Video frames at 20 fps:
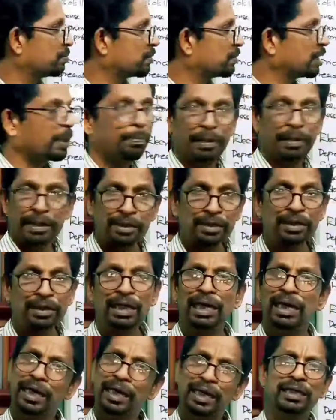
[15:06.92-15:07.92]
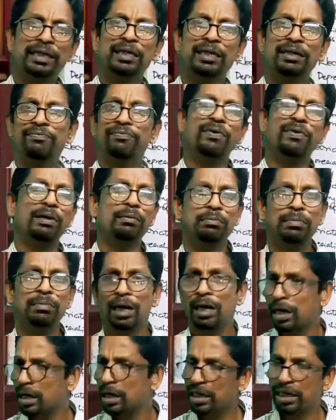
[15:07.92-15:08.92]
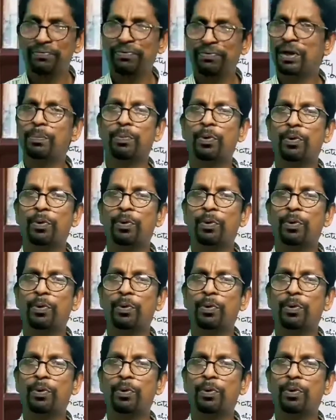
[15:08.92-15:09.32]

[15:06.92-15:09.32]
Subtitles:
That means income from different